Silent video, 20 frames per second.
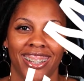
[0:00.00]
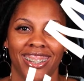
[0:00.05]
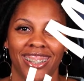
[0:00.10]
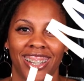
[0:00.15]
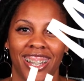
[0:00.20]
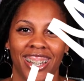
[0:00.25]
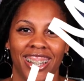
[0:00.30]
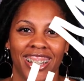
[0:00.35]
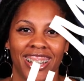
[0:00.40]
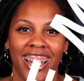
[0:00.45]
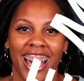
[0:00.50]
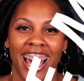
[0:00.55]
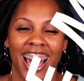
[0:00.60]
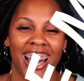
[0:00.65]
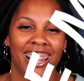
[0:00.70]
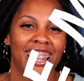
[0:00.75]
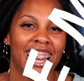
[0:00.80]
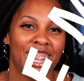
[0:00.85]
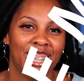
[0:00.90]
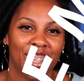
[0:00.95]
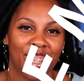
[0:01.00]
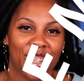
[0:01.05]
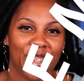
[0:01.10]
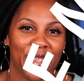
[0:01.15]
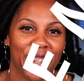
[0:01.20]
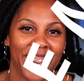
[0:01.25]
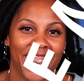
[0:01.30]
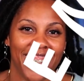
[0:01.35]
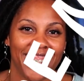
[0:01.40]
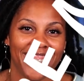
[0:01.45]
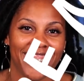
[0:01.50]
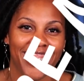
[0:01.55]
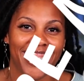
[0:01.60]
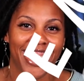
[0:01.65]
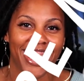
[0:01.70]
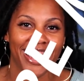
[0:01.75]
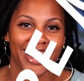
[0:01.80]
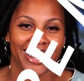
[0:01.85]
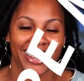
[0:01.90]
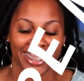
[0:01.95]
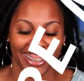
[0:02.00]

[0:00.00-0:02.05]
to highlight to you guys today.